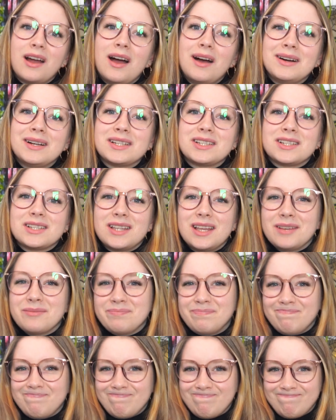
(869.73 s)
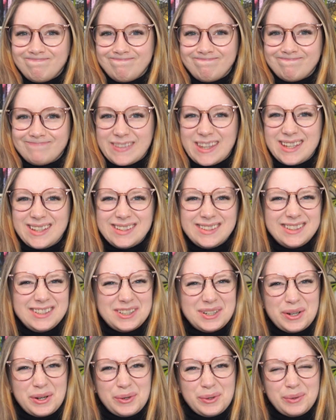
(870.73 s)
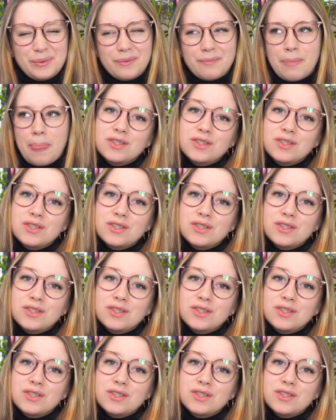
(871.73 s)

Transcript: I was just like, mmm, mm, no.